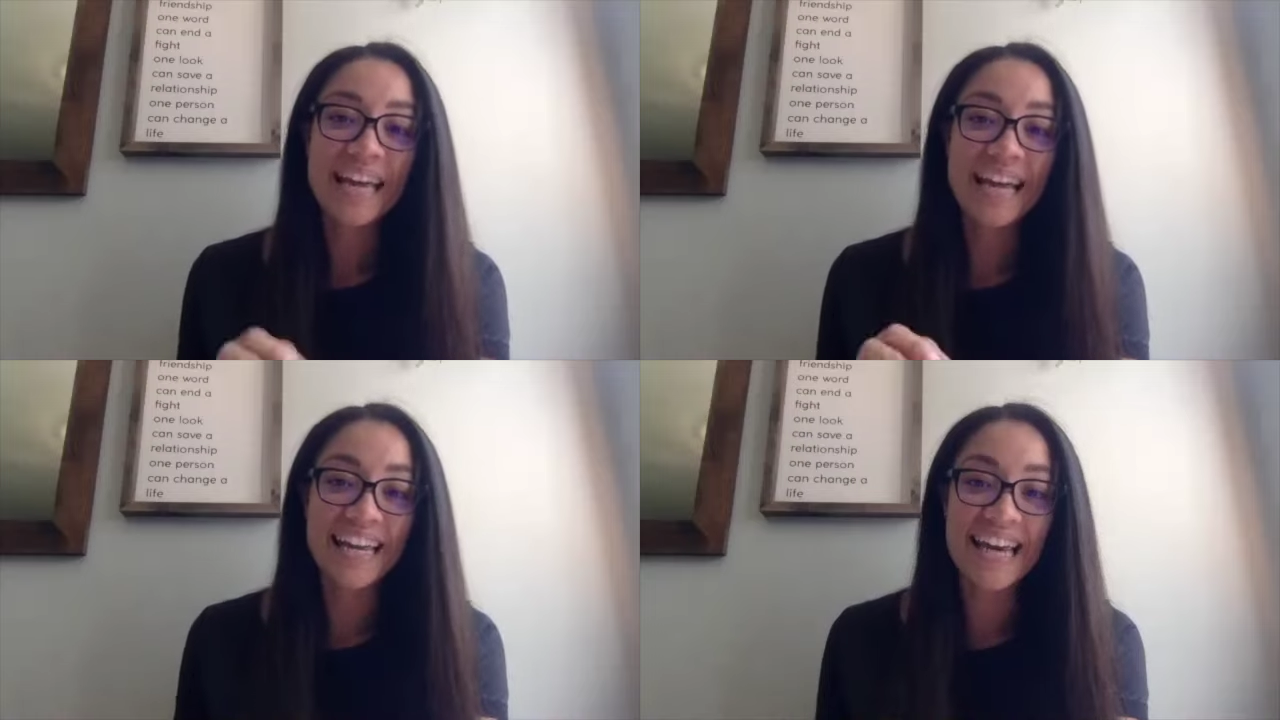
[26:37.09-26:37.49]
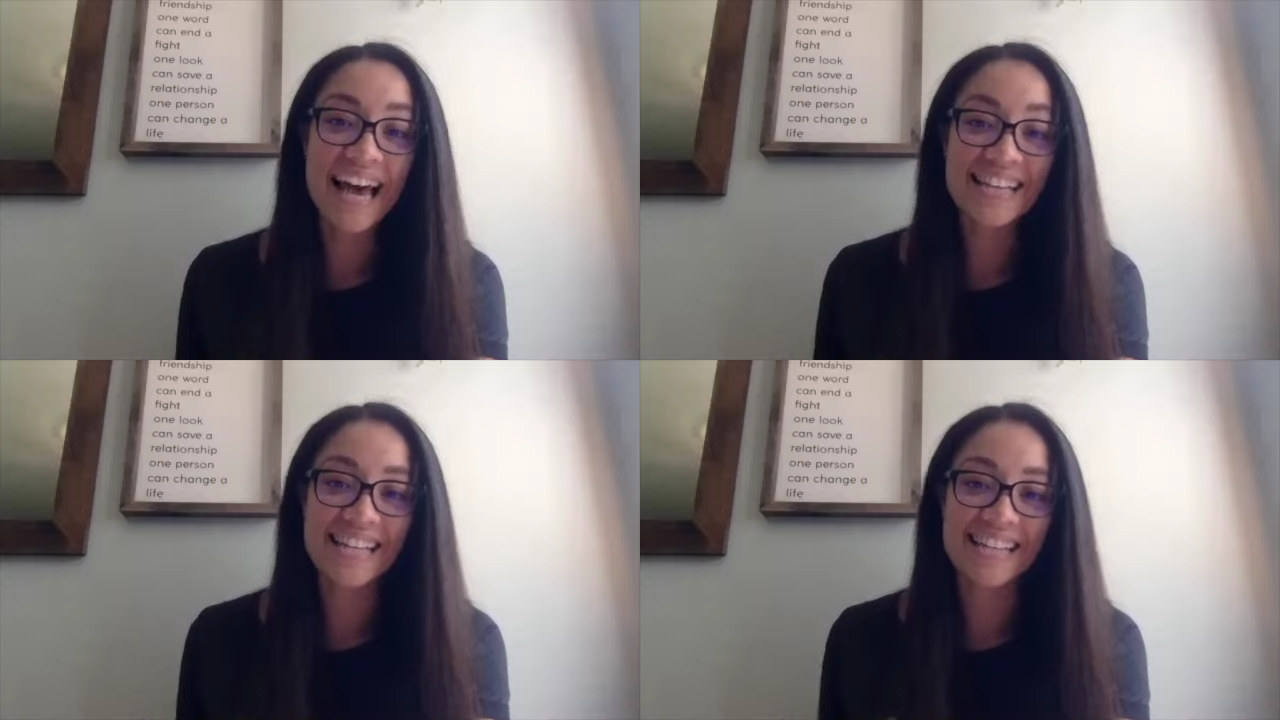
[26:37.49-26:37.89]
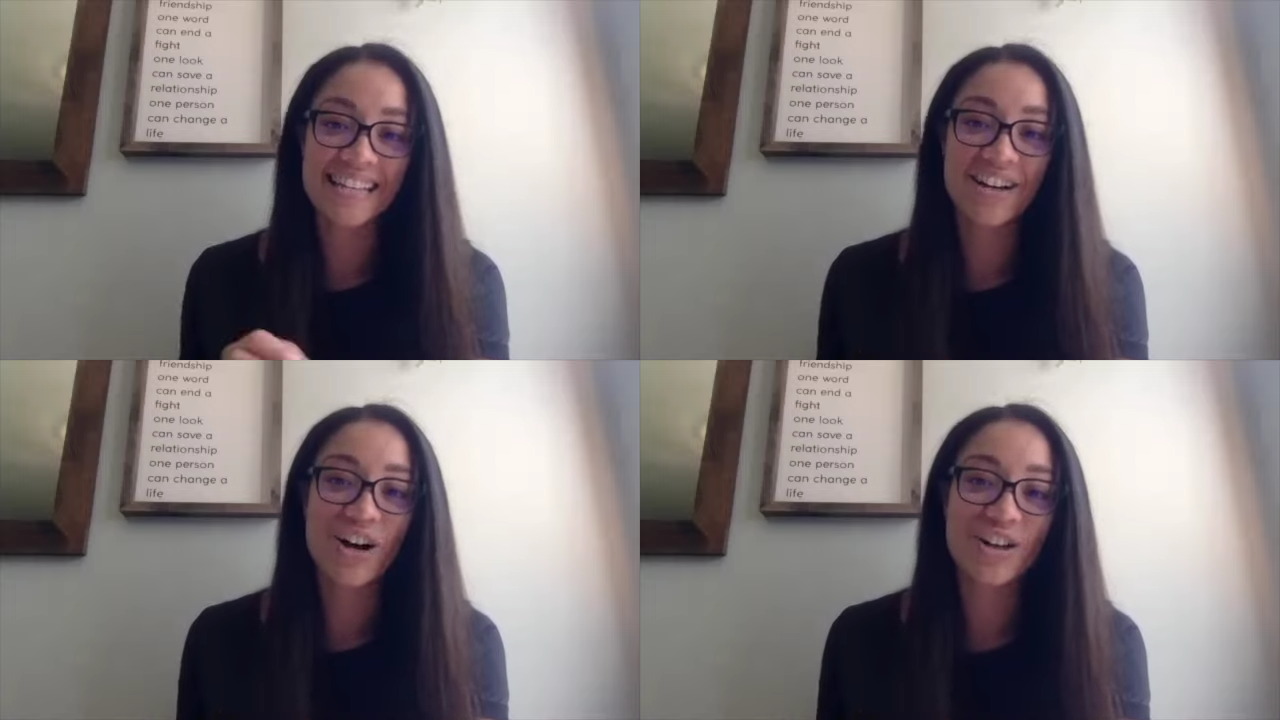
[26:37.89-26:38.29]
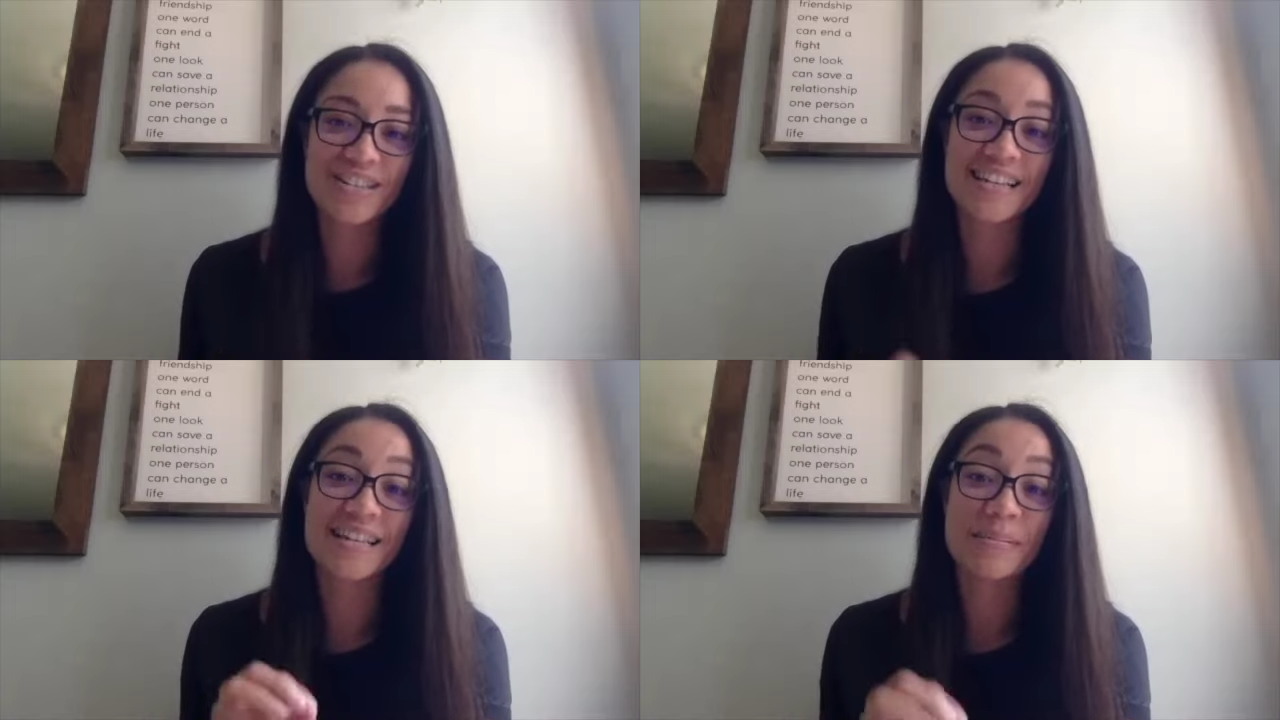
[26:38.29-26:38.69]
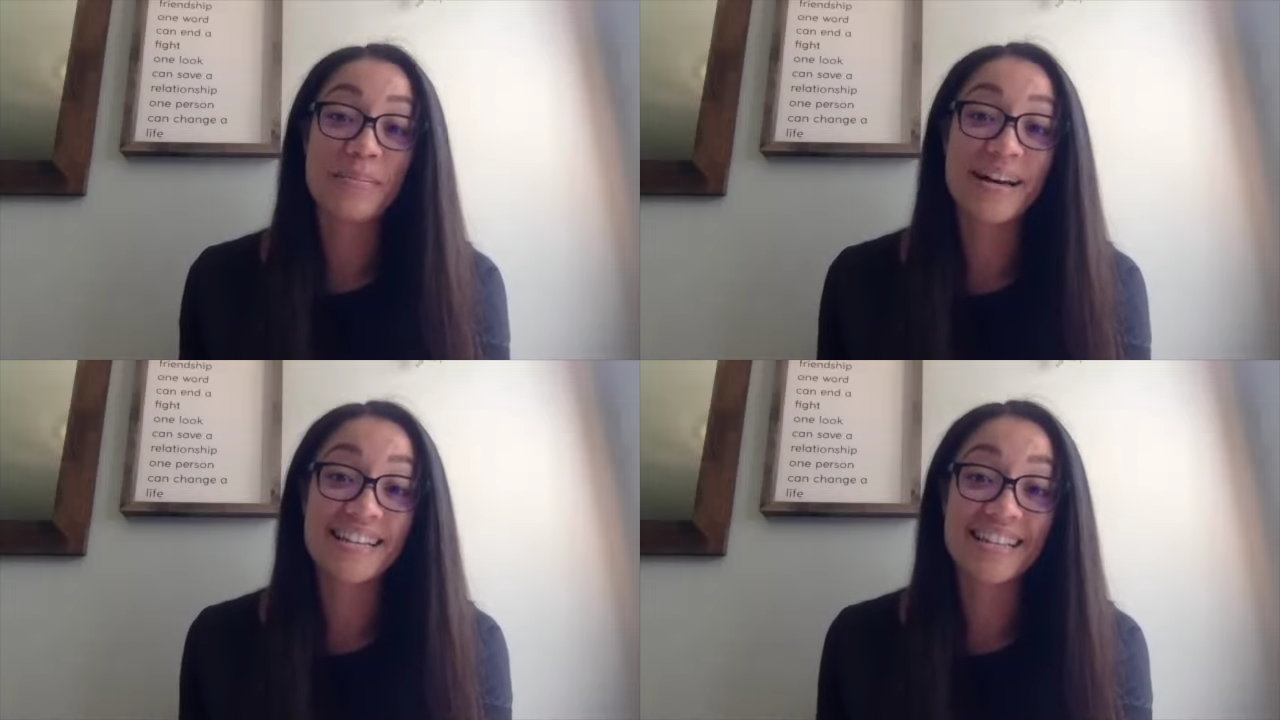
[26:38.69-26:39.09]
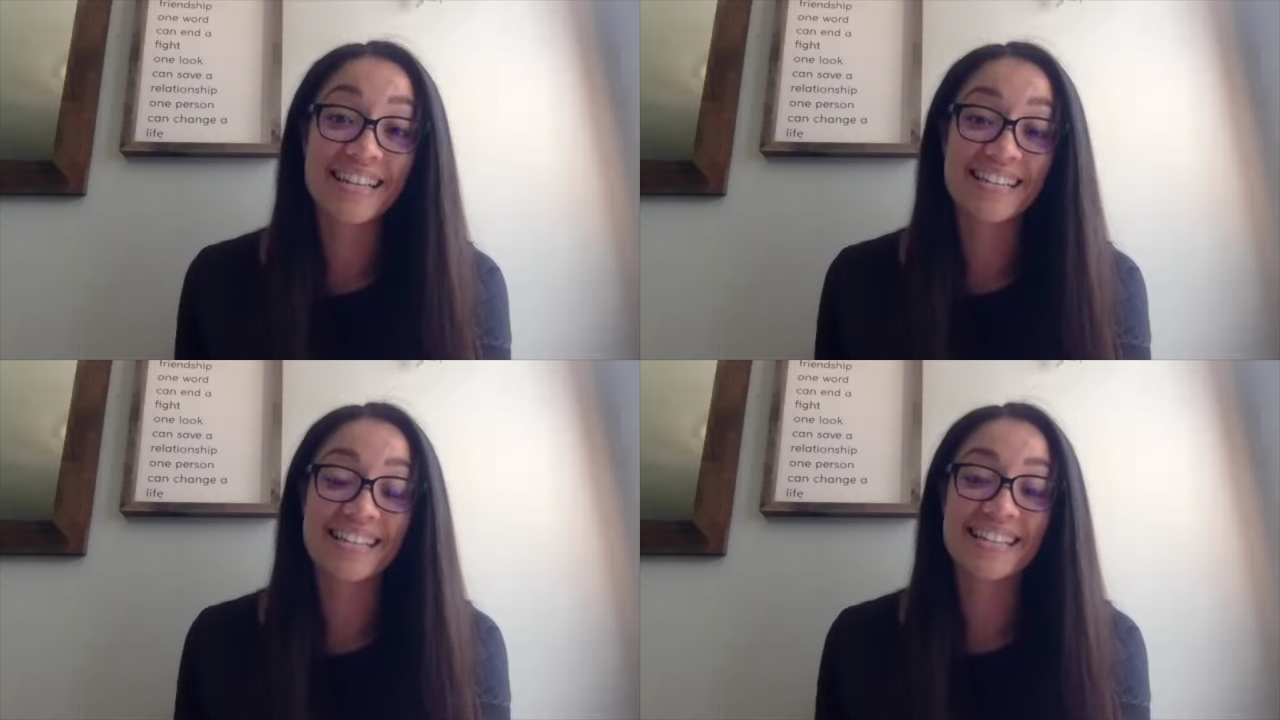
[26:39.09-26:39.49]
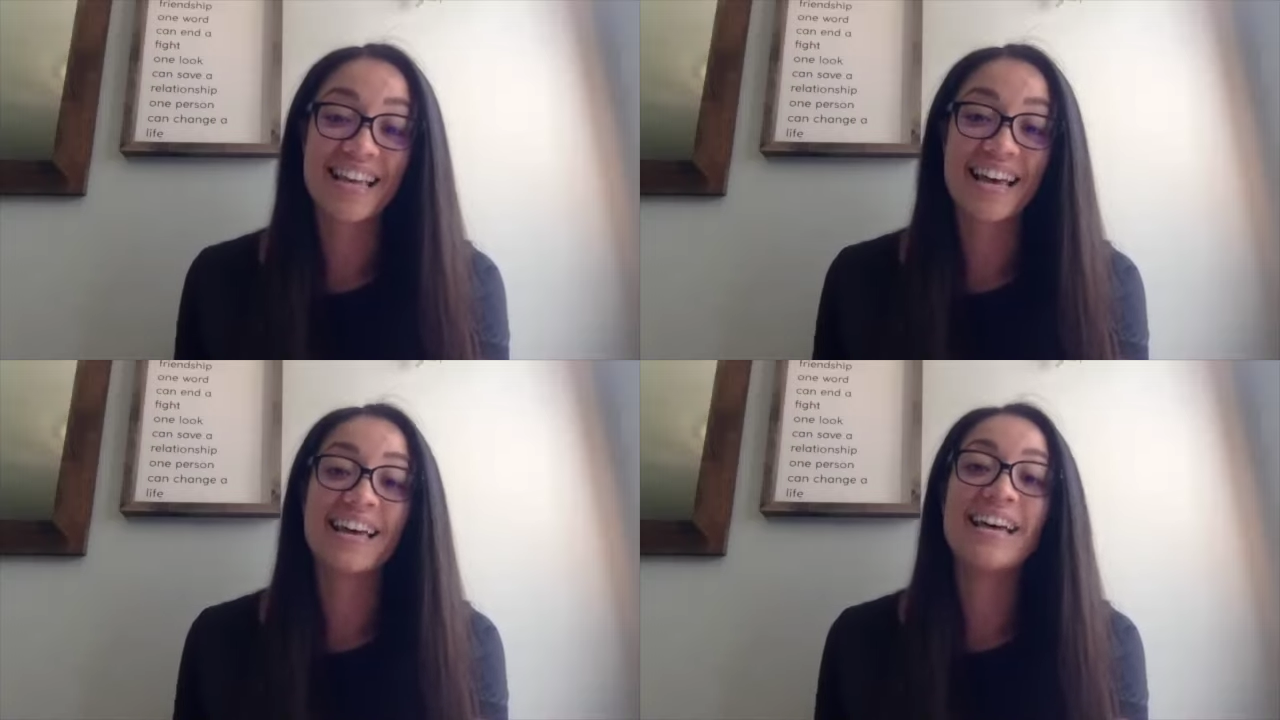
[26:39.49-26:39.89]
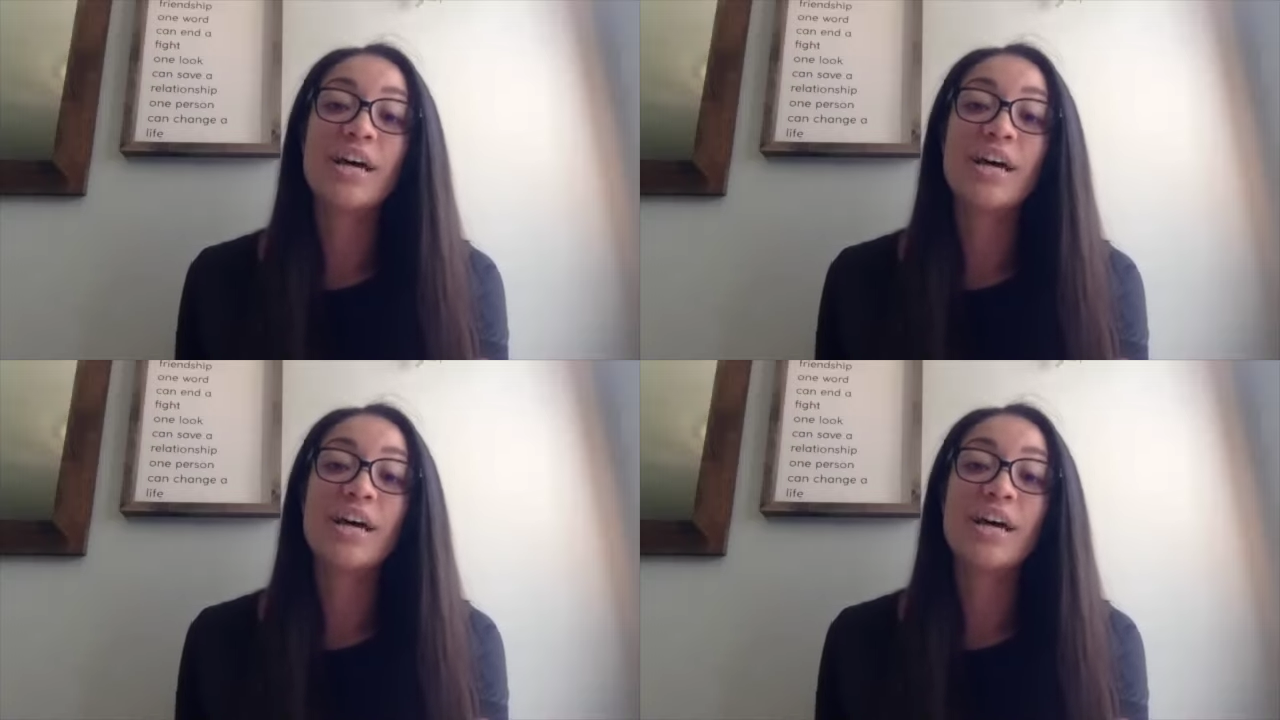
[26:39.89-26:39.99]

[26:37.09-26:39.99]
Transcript: And he asks us and calls us and begs us to say,